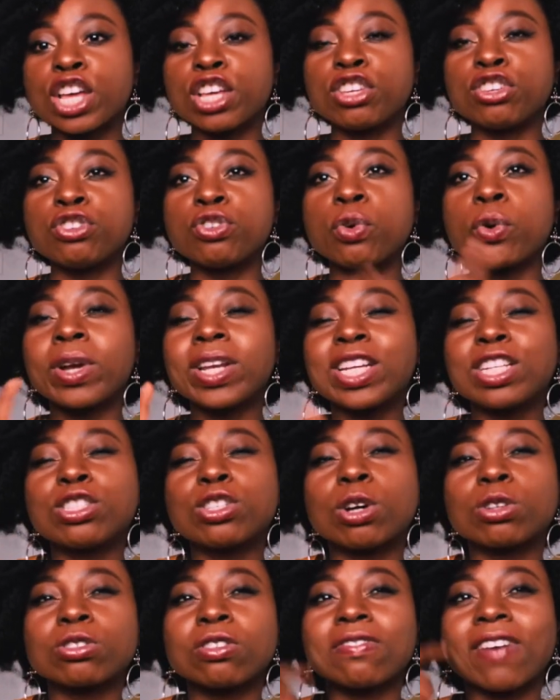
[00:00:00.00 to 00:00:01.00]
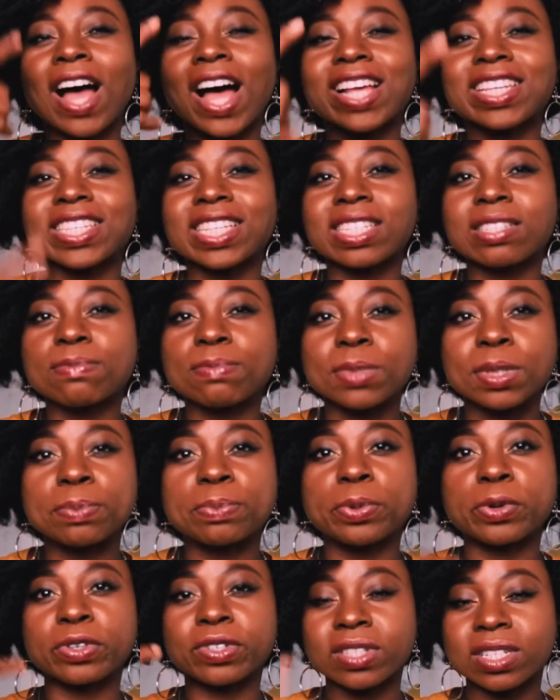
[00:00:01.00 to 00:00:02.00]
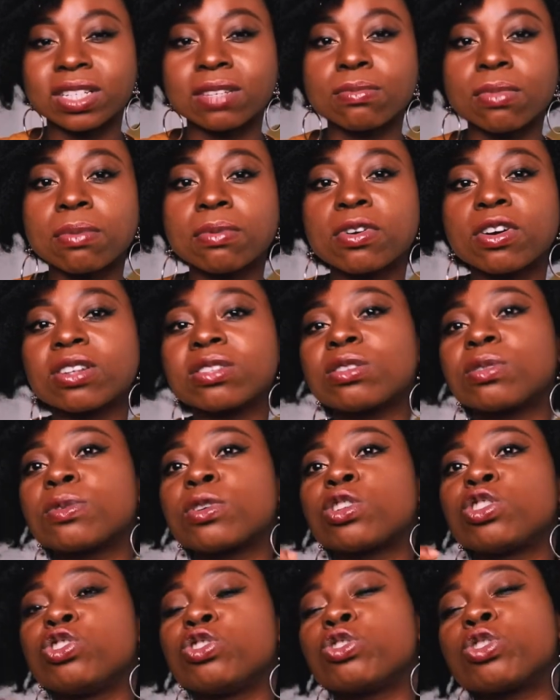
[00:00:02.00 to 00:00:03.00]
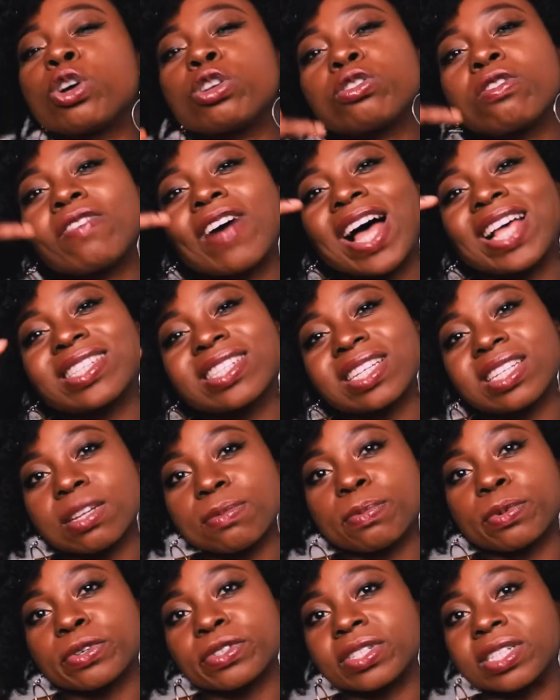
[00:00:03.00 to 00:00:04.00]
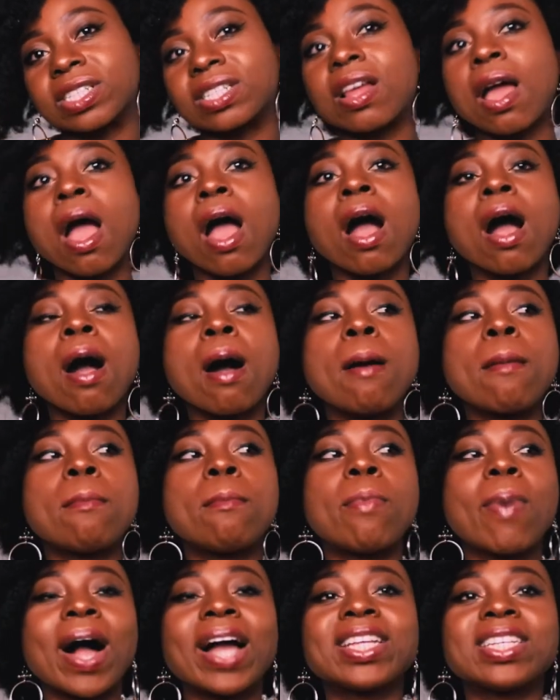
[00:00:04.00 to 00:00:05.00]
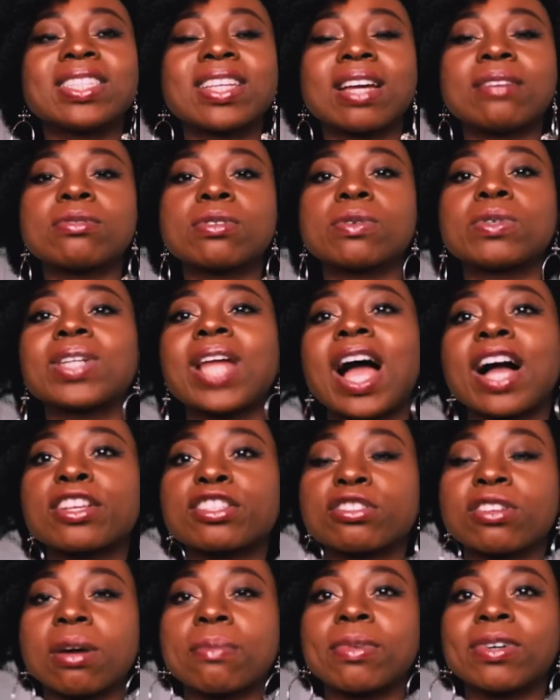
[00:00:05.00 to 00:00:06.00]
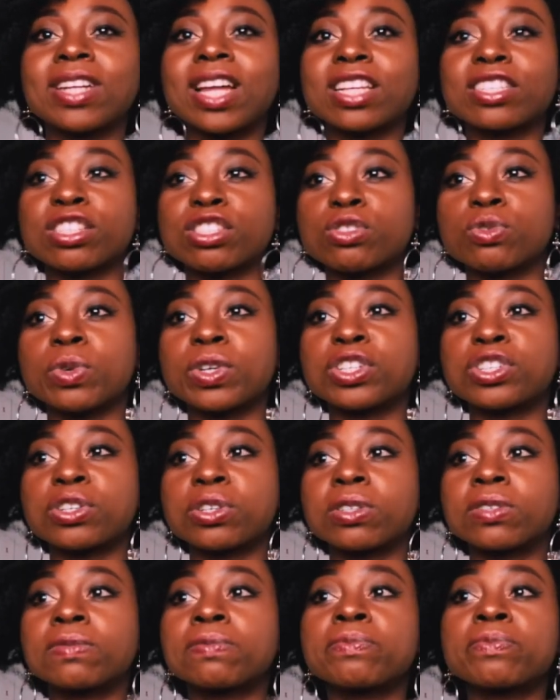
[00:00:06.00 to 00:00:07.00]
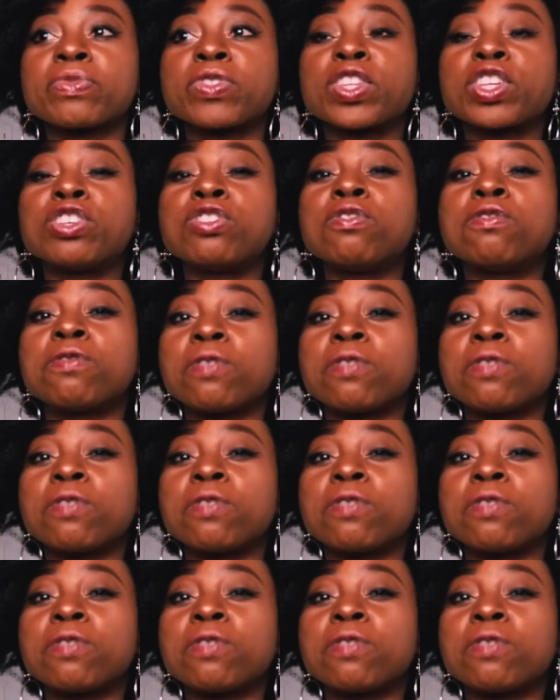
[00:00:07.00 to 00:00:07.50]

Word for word: You only thought of asking the person, but because you, you thought of asking the person, by the time someone asks you about that situation, you